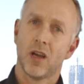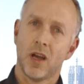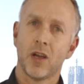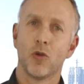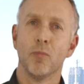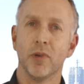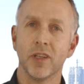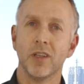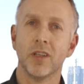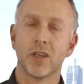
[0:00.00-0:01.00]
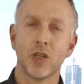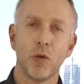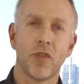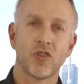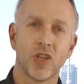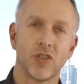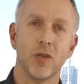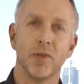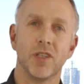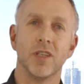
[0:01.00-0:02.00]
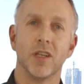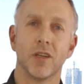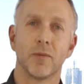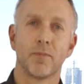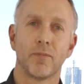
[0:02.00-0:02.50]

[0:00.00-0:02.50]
I completely agree with ChatGPT here.